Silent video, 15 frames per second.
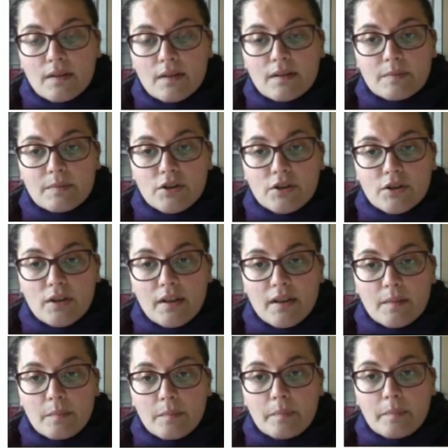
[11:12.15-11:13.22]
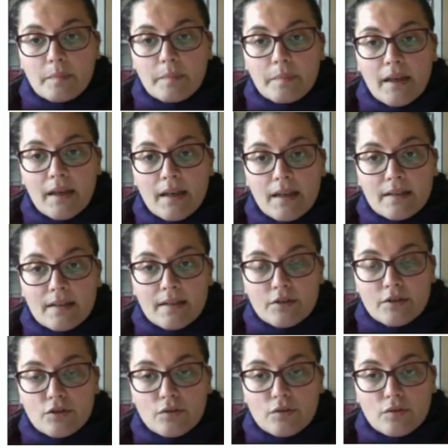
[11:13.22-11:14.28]
especially paying
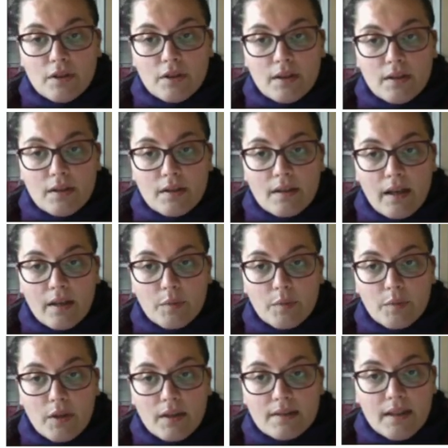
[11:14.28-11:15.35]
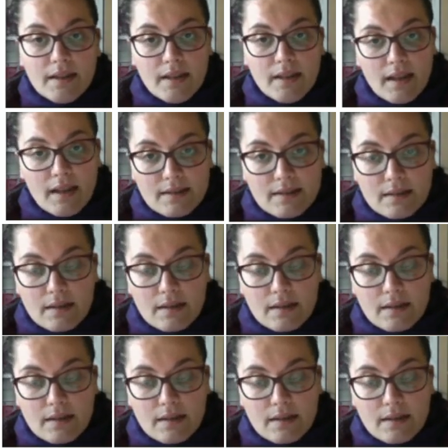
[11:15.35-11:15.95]
attention to the eyebrows and the eyes.